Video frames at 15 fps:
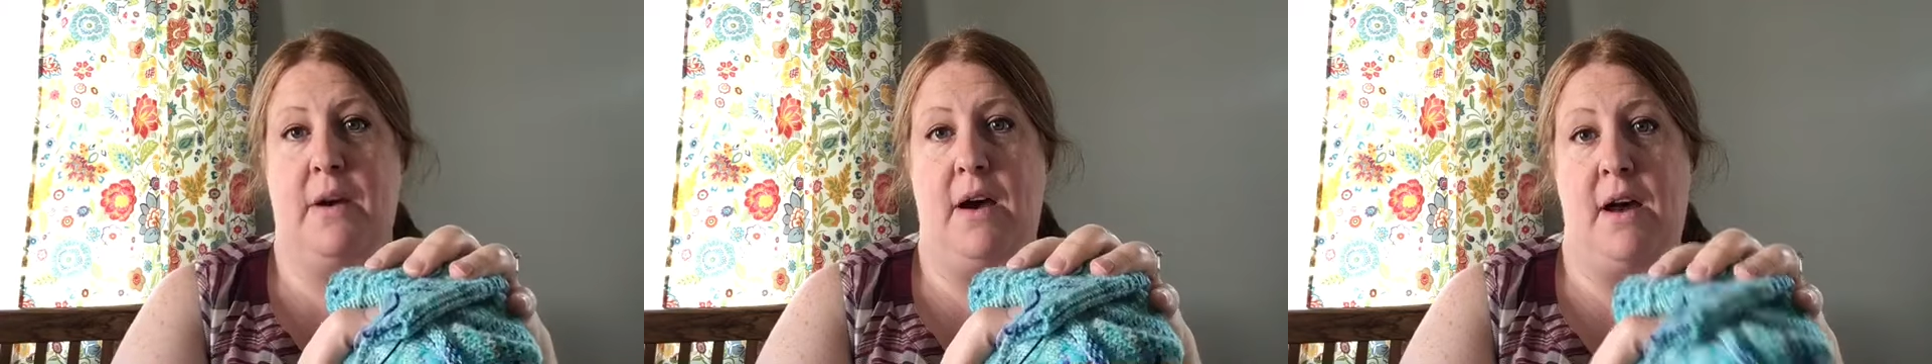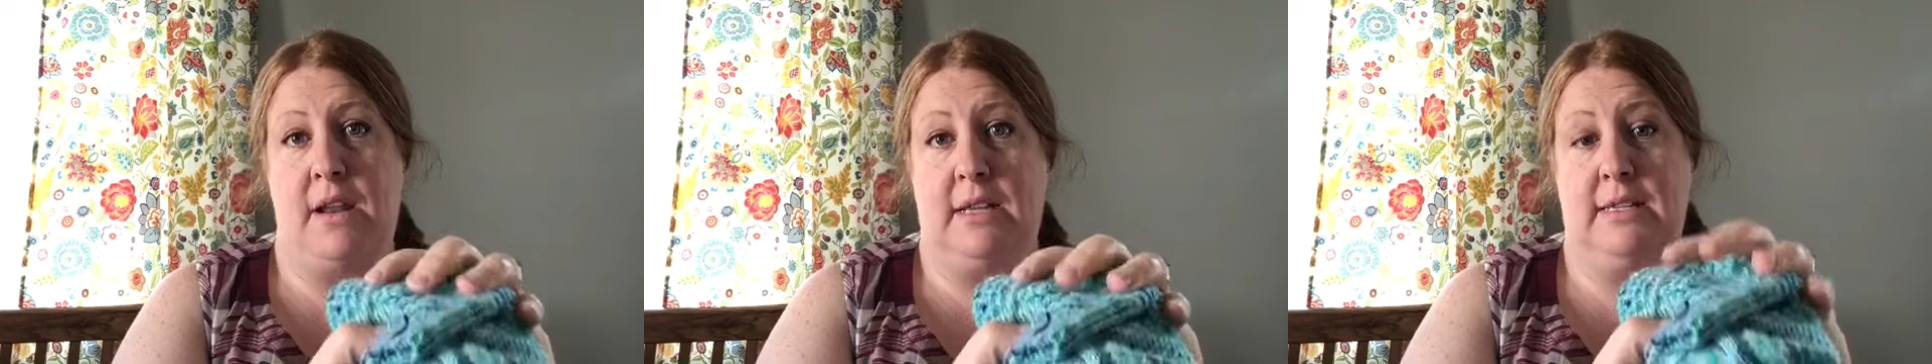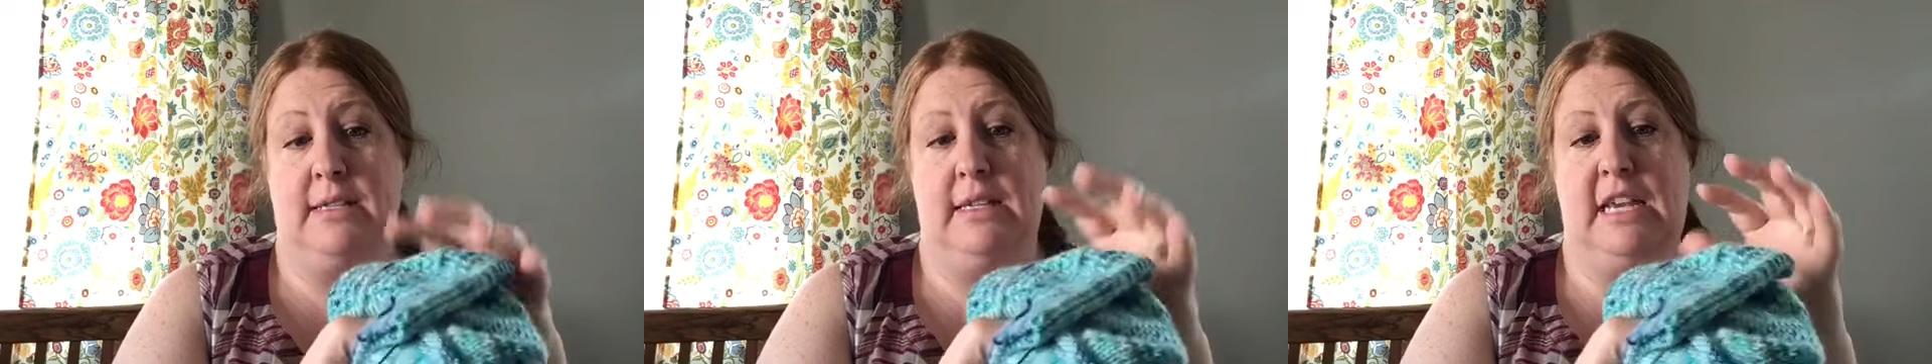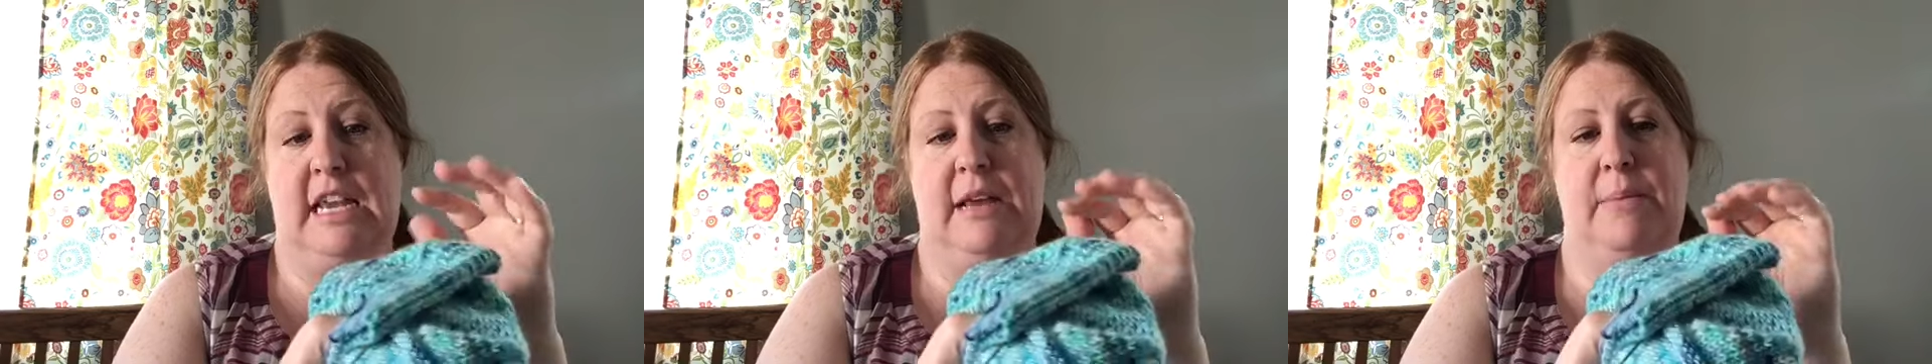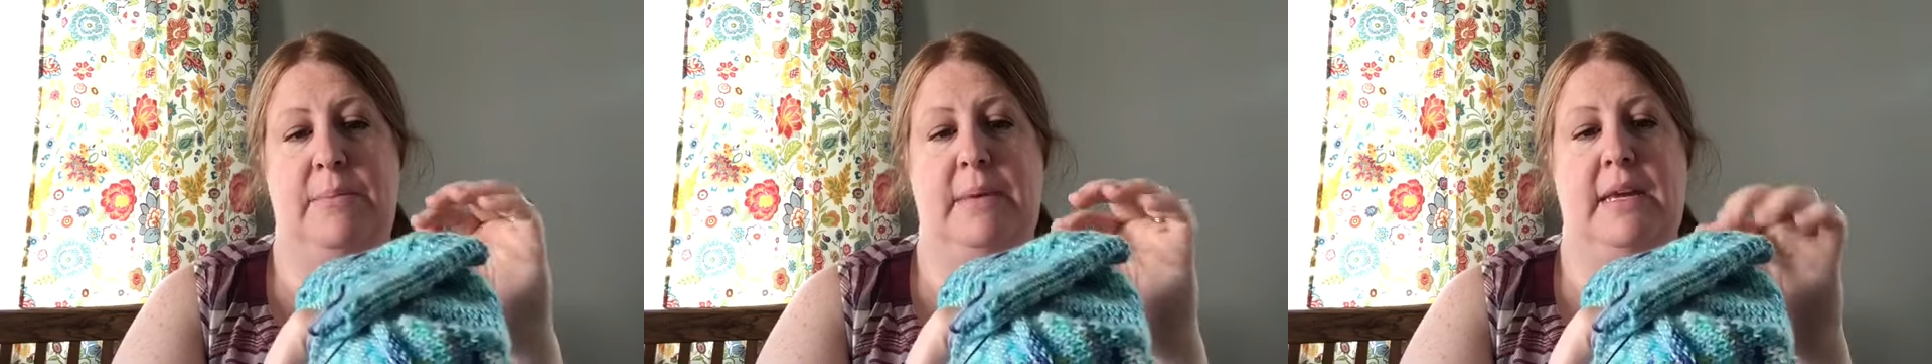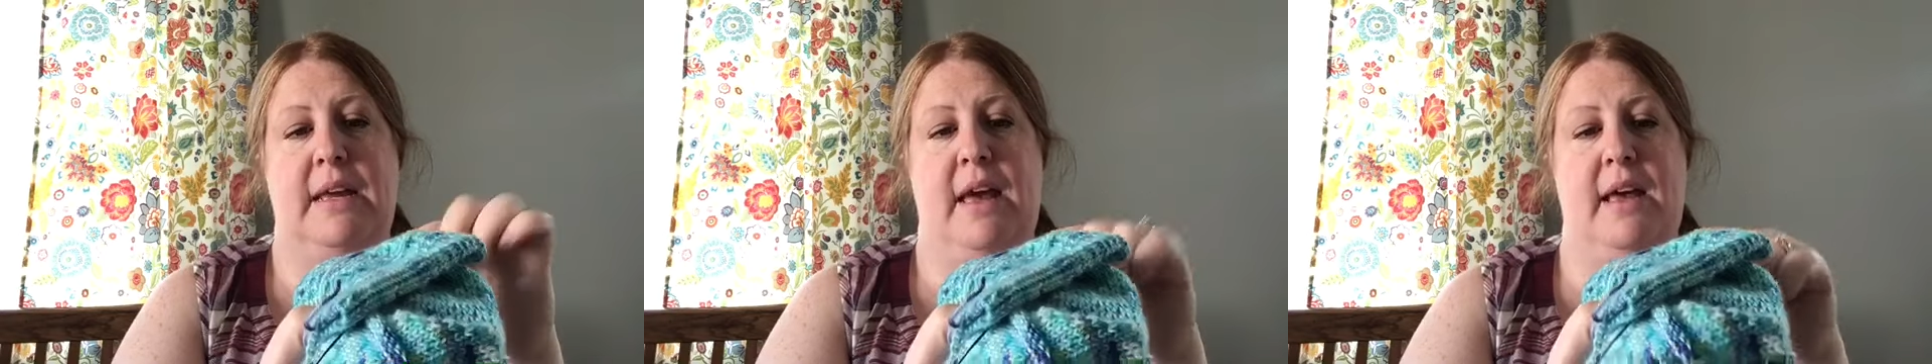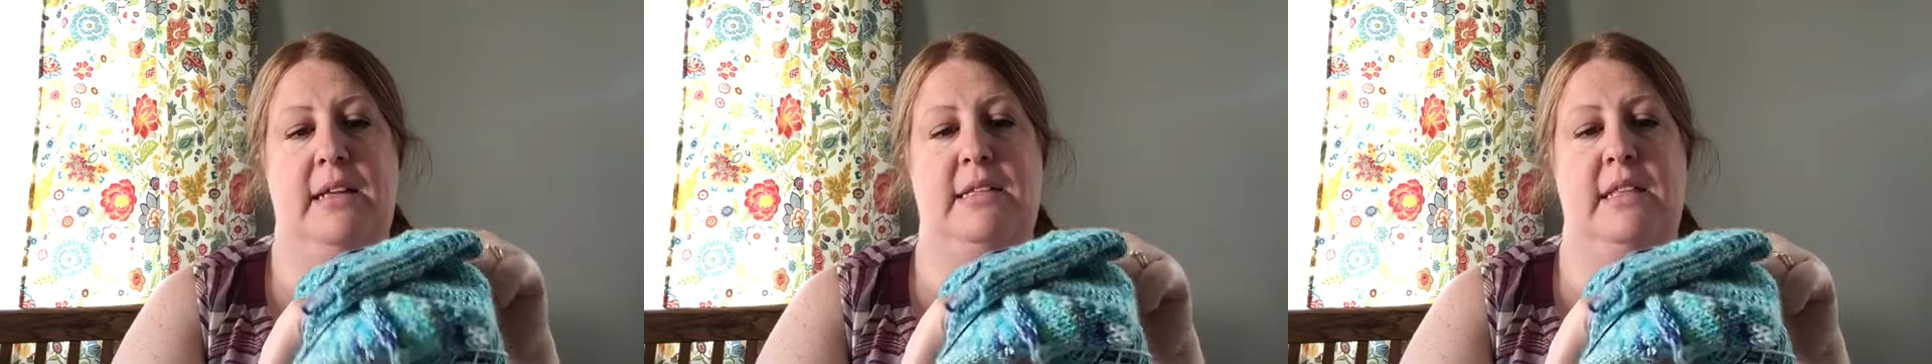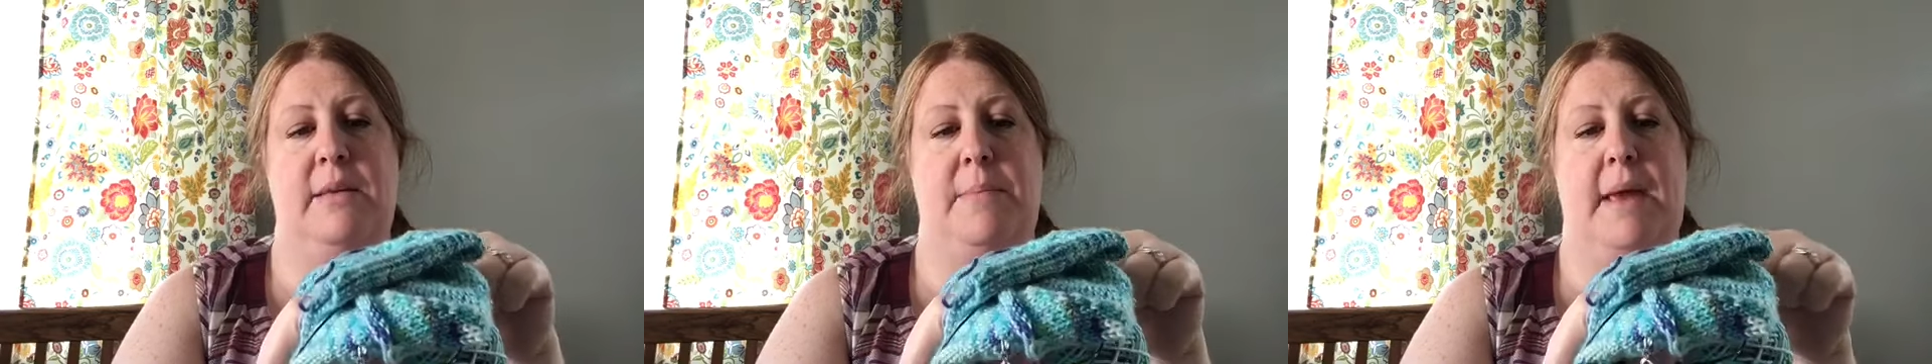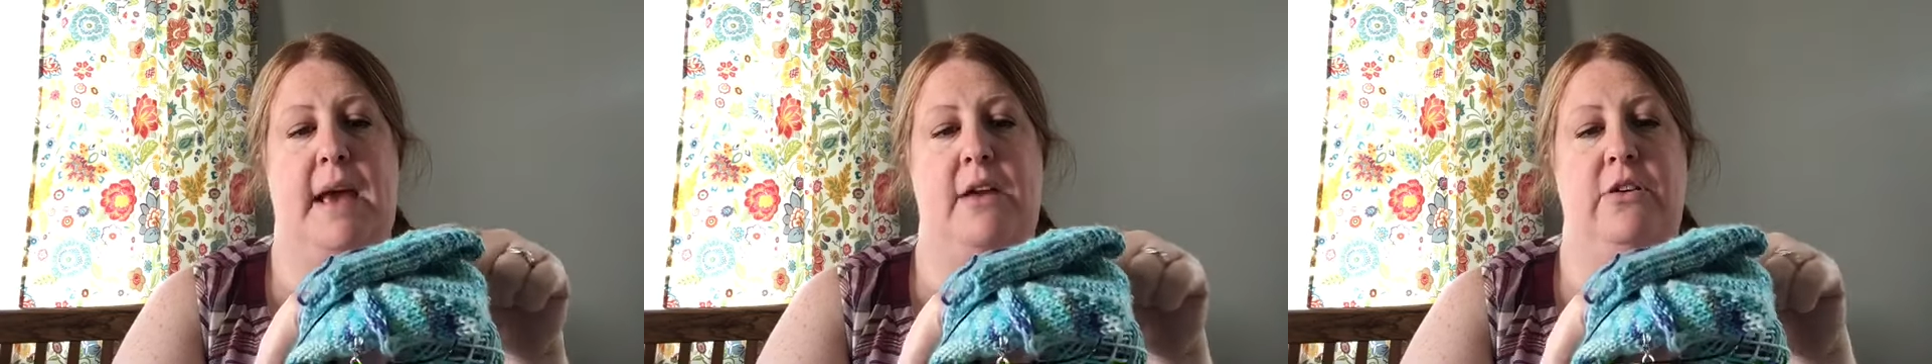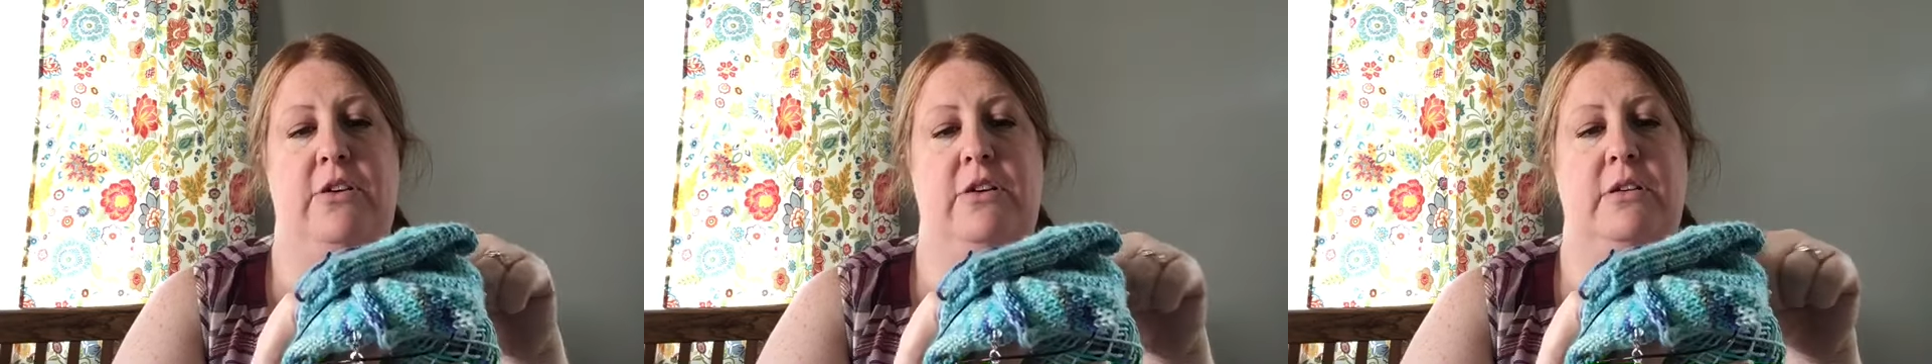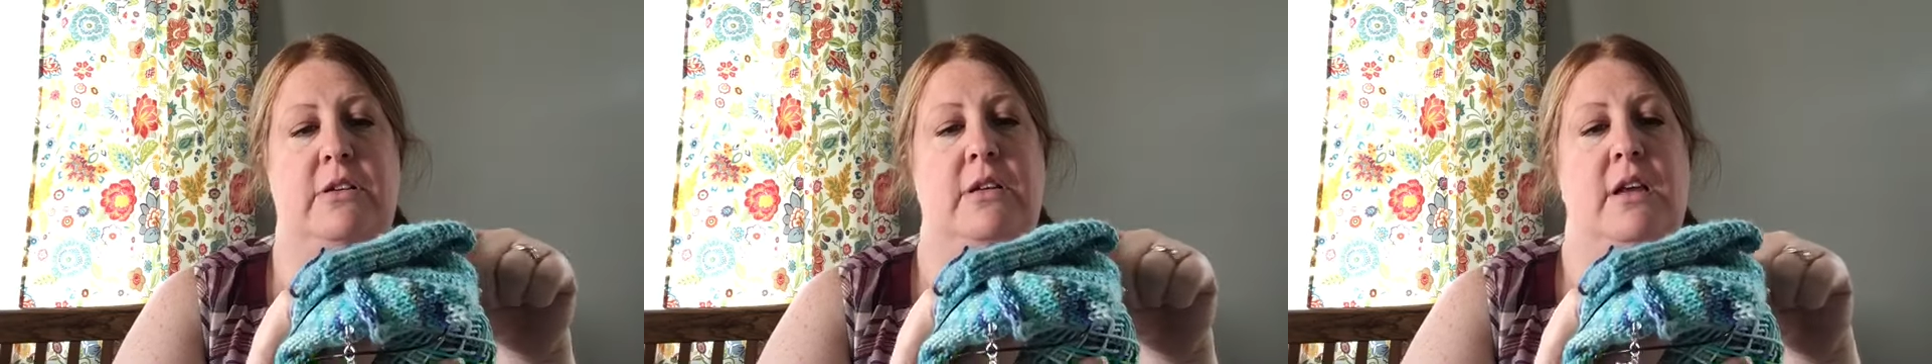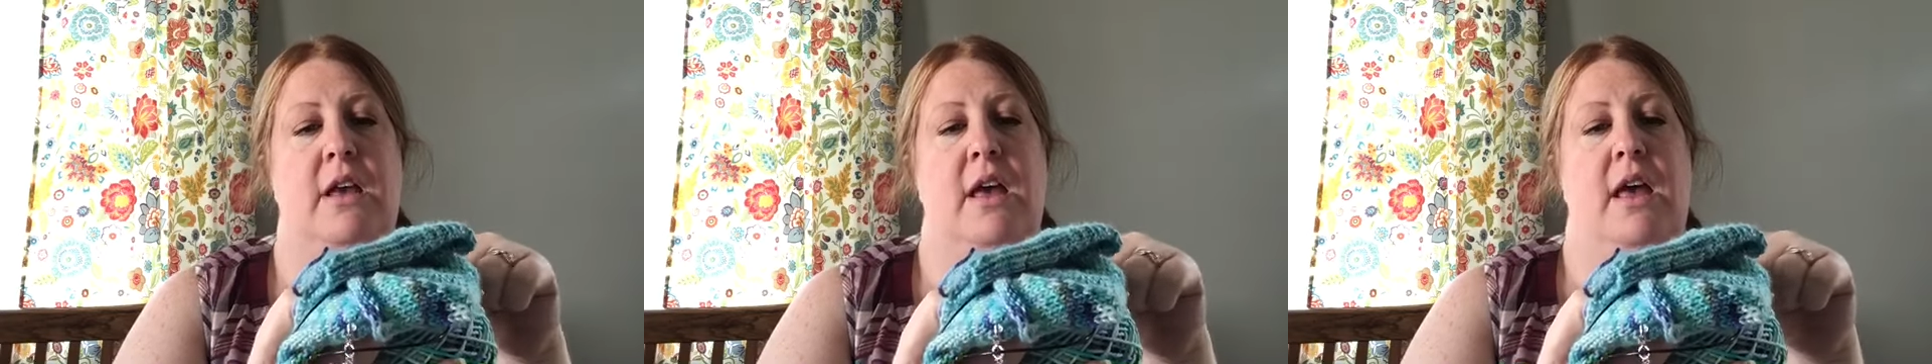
honestly, because of the pattern